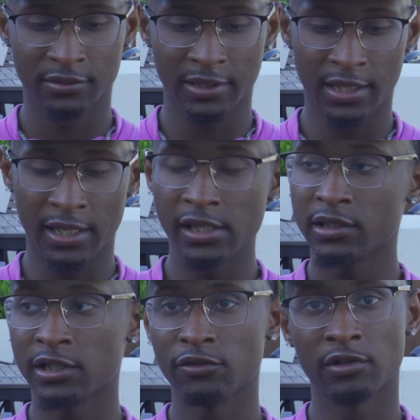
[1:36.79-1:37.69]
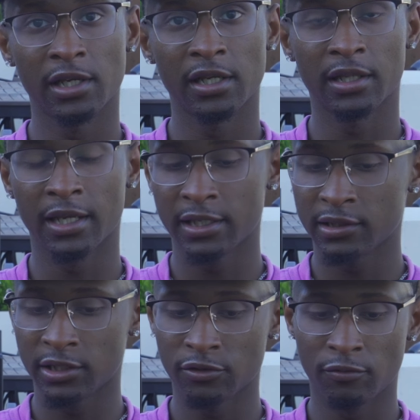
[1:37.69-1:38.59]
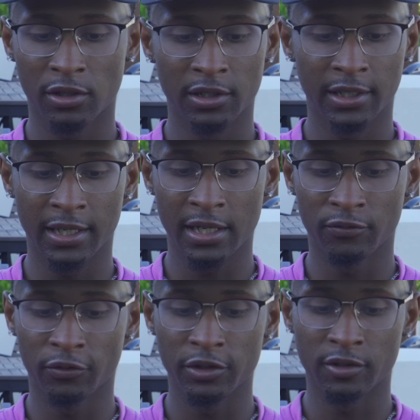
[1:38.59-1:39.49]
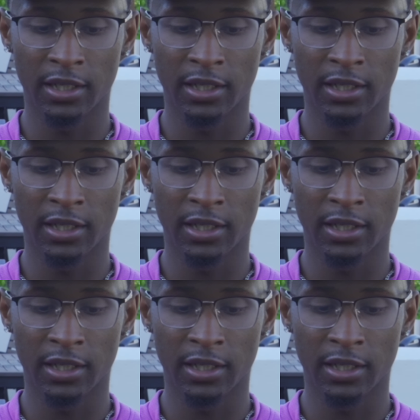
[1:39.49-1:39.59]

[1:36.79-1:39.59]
they got anything you name, like anything you want, they got it for you.